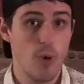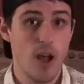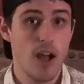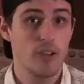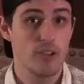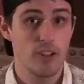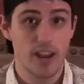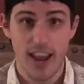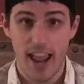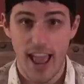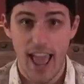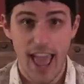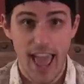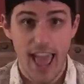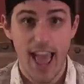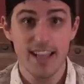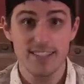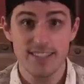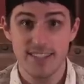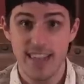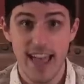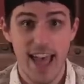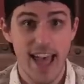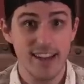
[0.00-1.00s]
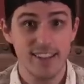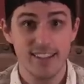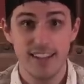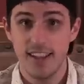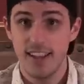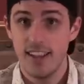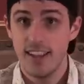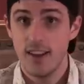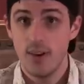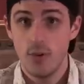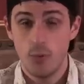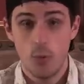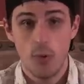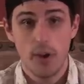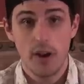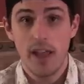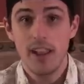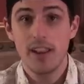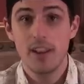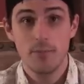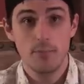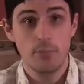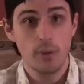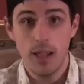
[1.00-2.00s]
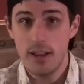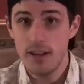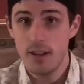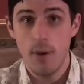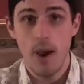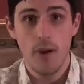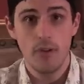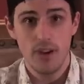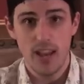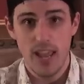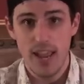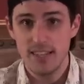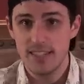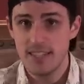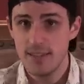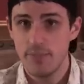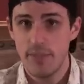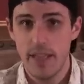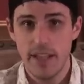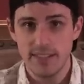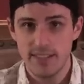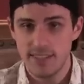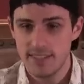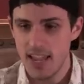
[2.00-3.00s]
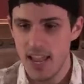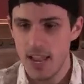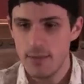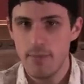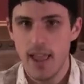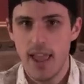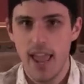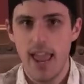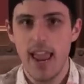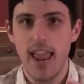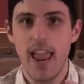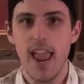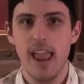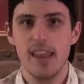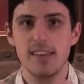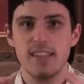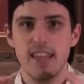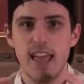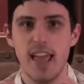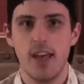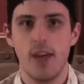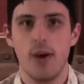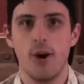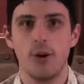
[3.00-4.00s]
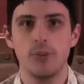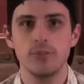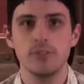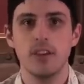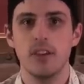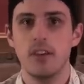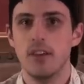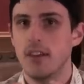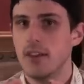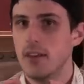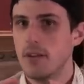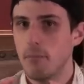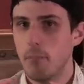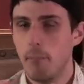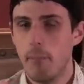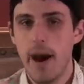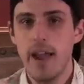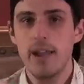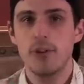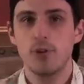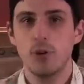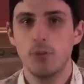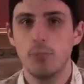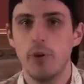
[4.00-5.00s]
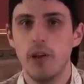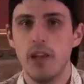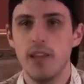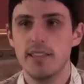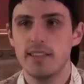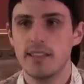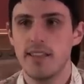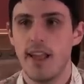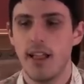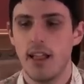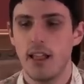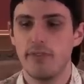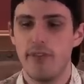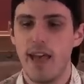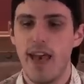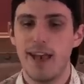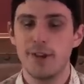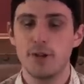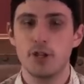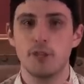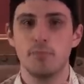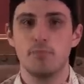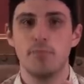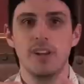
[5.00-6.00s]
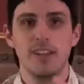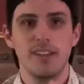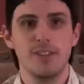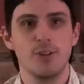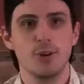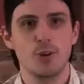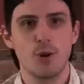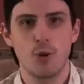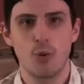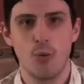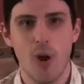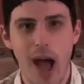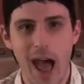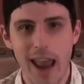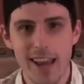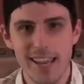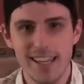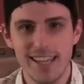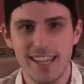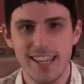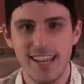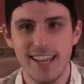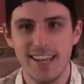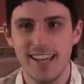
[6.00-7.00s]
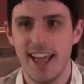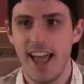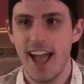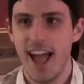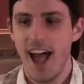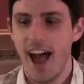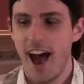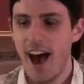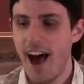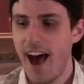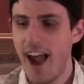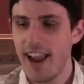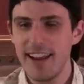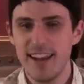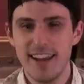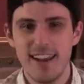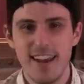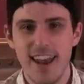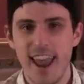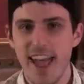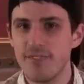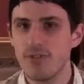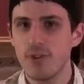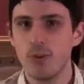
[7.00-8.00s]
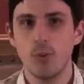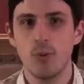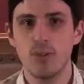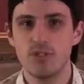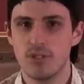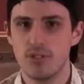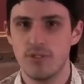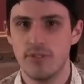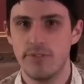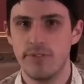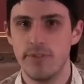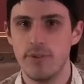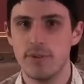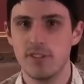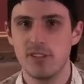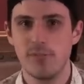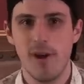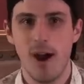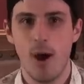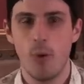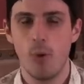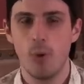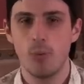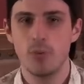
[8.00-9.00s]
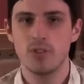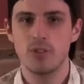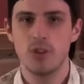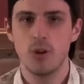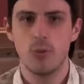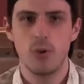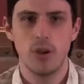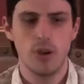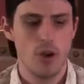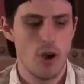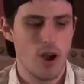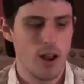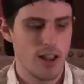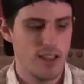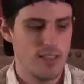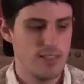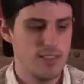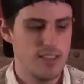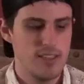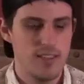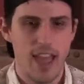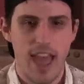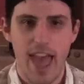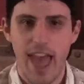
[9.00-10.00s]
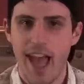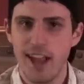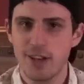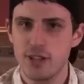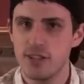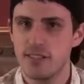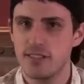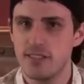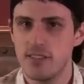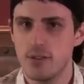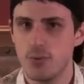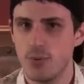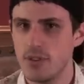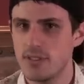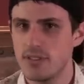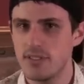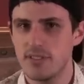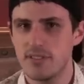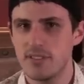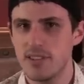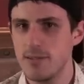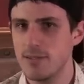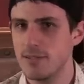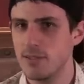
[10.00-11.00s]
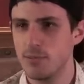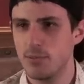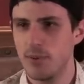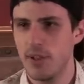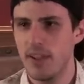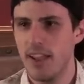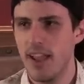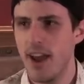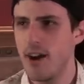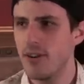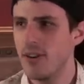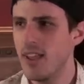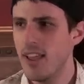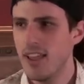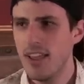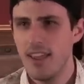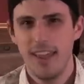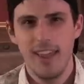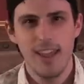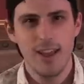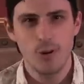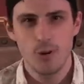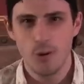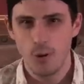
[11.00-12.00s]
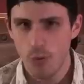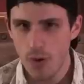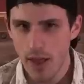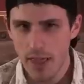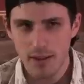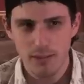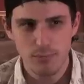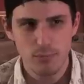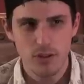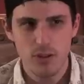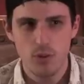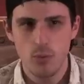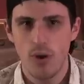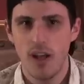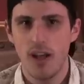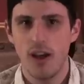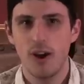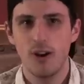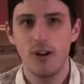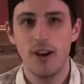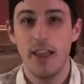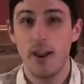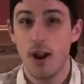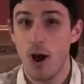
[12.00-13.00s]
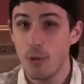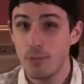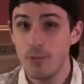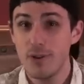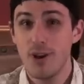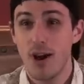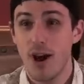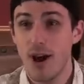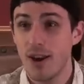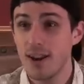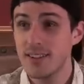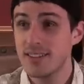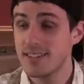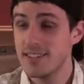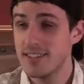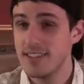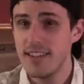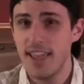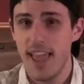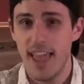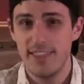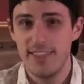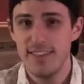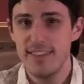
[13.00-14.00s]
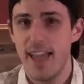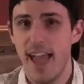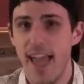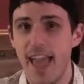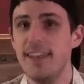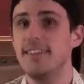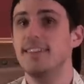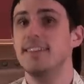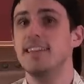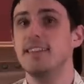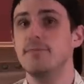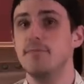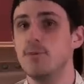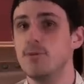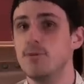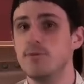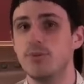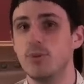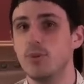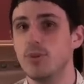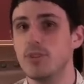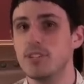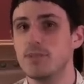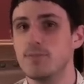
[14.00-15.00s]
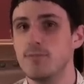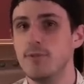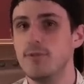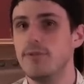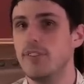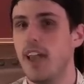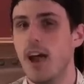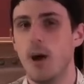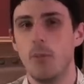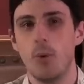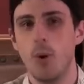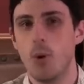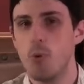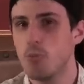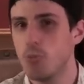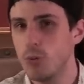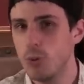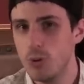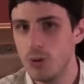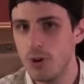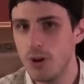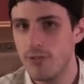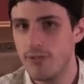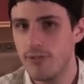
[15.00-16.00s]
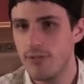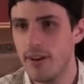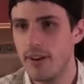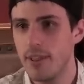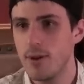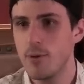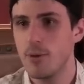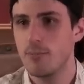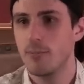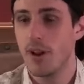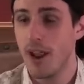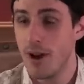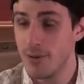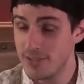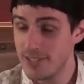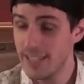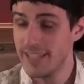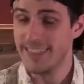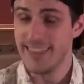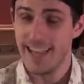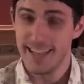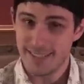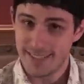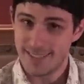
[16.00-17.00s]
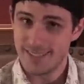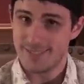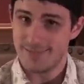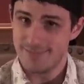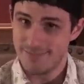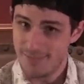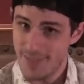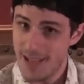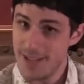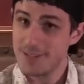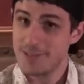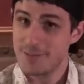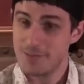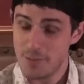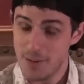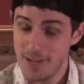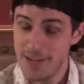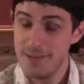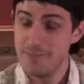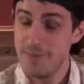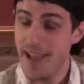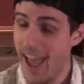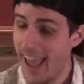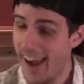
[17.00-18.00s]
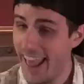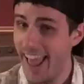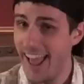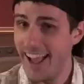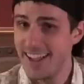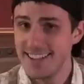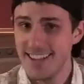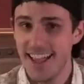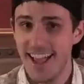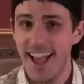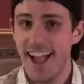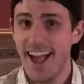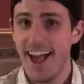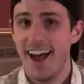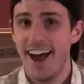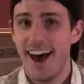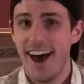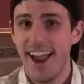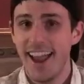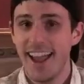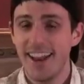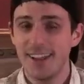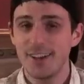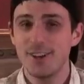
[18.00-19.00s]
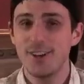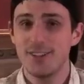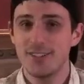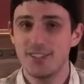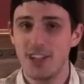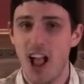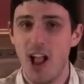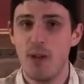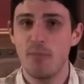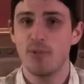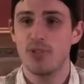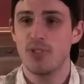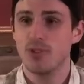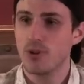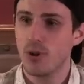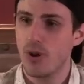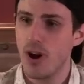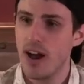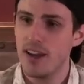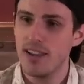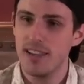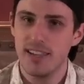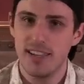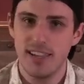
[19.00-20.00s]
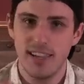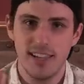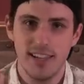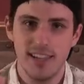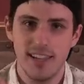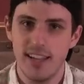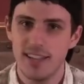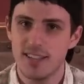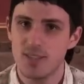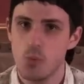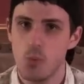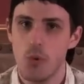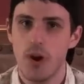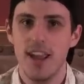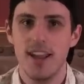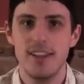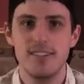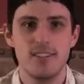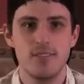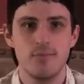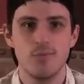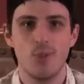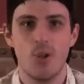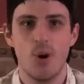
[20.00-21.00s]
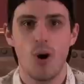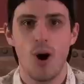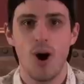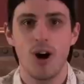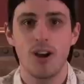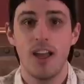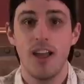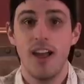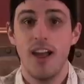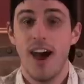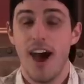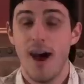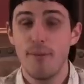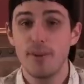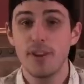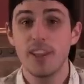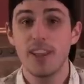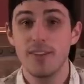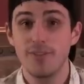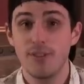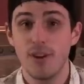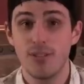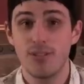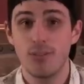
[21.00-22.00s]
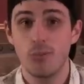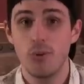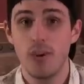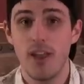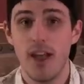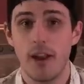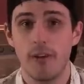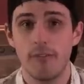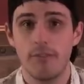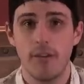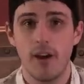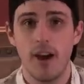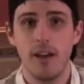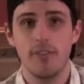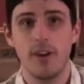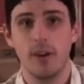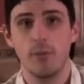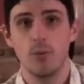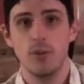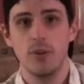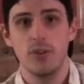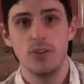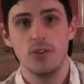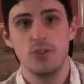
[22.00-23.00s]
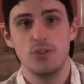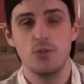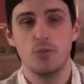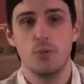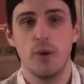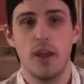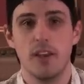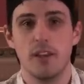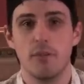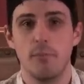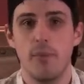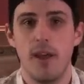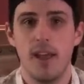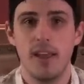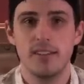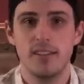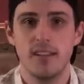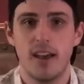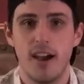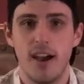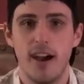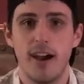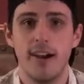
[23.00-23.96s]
well, and it has that what I complained about in A-Team, that same handheld Michael Bay style of action. But in The Karate Kid, I never was confused about what was going on, and the action sequences seemed to play out incredibly well. And I'll be honest, the ending move of this movie, I won't ruin it for anyone, but I was like, that's pretty badass. I had a good time with The Karate Kid. It's way too long. I'm going to give it a 3 out of 5. I really do recommend